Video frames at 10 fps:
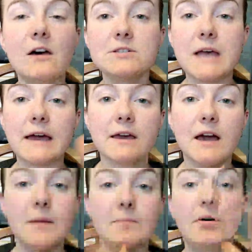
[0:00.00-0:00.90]
else I could
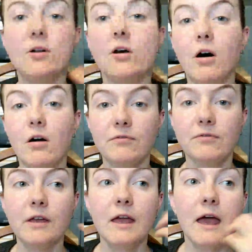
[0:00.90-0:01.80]
kind of put
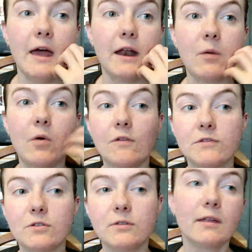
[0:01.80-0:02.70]
off, and I will
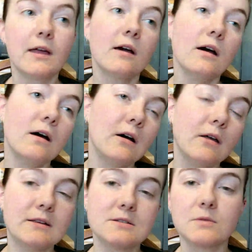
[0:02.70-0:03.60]
often do that, like,
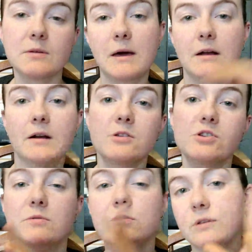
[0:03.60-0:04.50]
it doesn't really matter, I
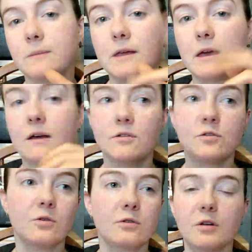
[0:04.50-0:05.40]
should do something
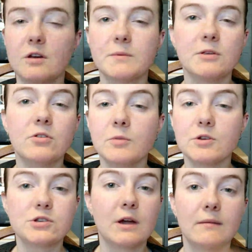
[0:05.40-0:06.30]
else, or, you know, I spend too
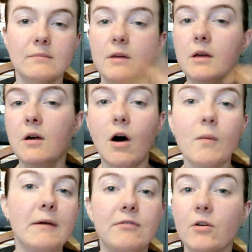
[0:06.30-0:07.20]
much time on
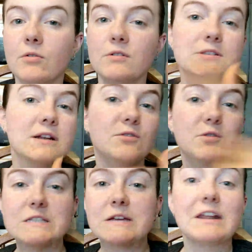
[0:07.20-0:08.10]
my phone instead of
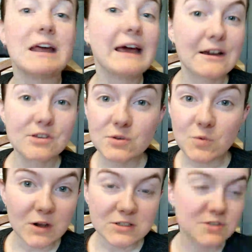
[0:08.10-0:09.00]
doing stuff that I actually
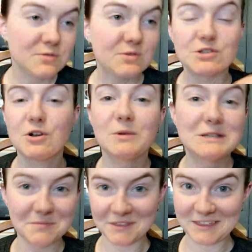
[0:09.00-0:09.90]
want to do, which is always
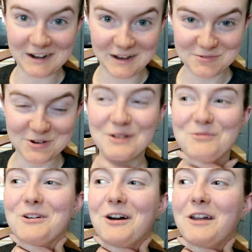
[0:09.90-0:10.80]
something that I'm trying to
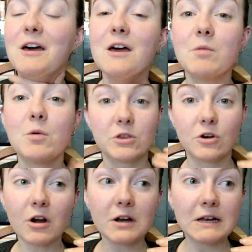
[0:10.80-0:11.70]
work on. But with
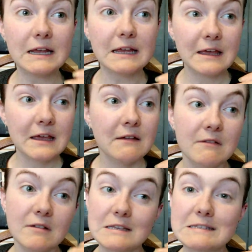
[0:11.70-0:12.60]
gardening,
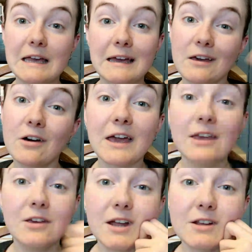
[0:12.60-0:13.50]
it's like, okay,
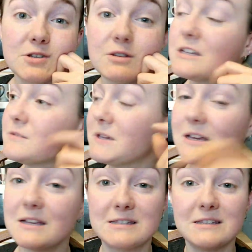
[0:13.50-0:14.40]
you got to do this
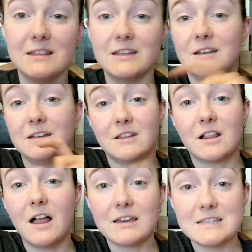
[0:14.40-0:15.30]
because the
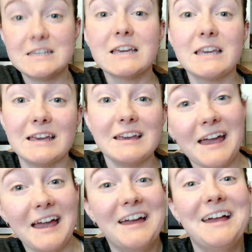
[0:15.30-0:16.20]
clock is ticking,
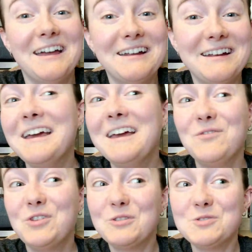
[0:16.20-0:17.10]
and if
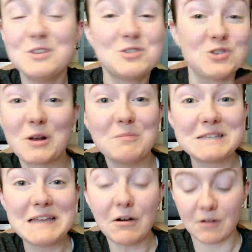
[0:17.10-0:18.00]
you don't do this, you're going to
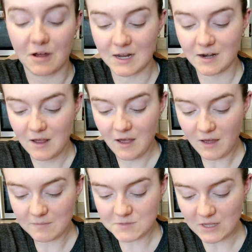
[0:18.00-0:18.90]
miss out on it.
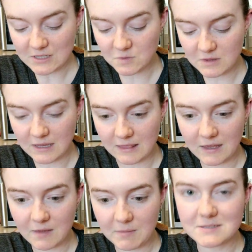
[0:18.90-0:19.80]
So that's one thing I
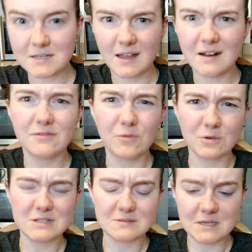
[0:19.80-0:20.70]
like about it, is it kind of
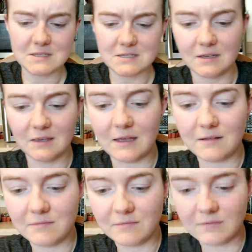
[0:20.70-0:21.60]
forces me to
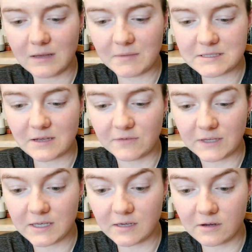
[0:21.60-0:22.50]
get myself
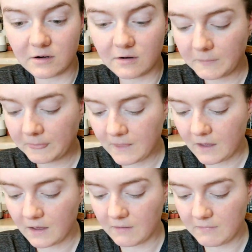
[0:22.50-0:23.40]
in gear,
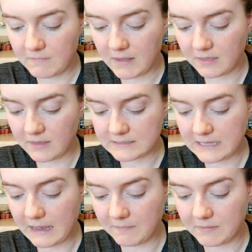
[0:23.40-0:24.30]
and make things
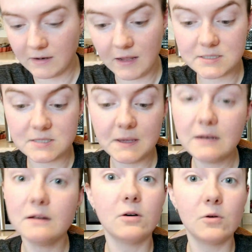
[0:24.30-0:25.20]
happen, and
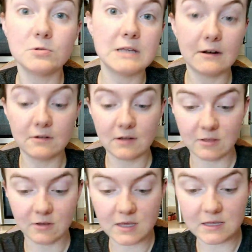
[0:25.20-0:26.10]
spend a whole Saturday
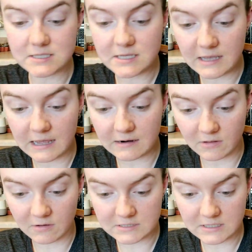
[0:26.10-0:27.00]
looking at seed
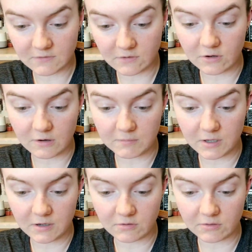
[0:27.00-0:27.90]
catalogs, even though there are a
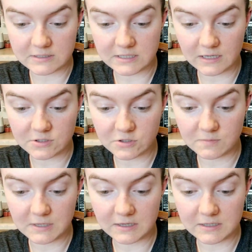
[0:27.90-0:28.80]
million other things I could do,
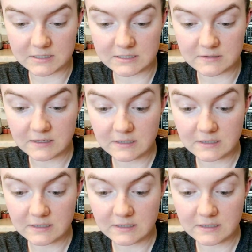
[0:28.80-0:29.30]
because